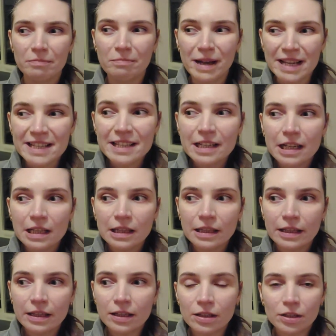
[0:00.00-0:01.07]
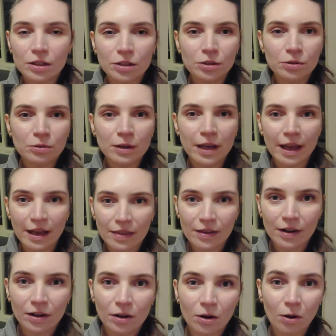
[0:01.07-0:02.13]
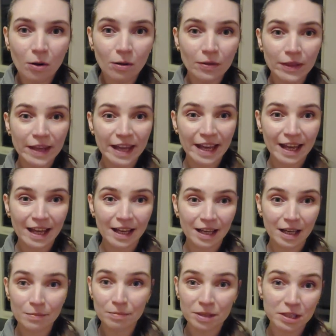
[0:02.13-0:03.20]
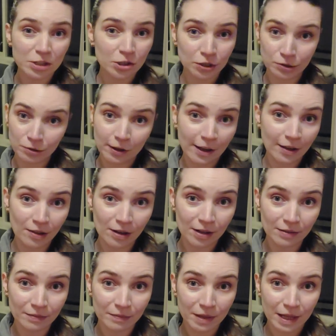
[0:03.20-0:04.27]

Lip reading: basically you gather all the competition together.